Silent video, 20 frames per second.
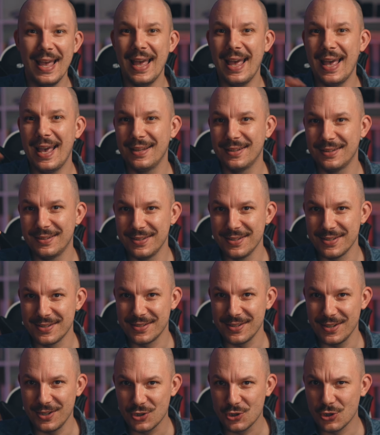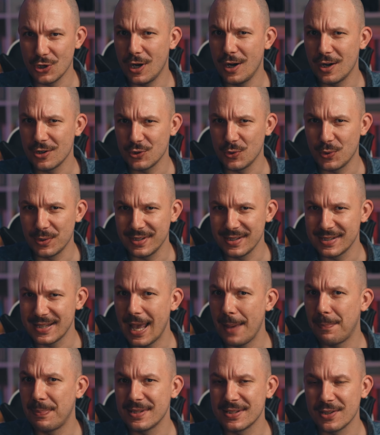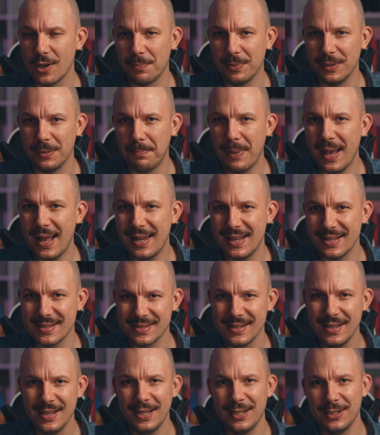and this church or this episcopal palace.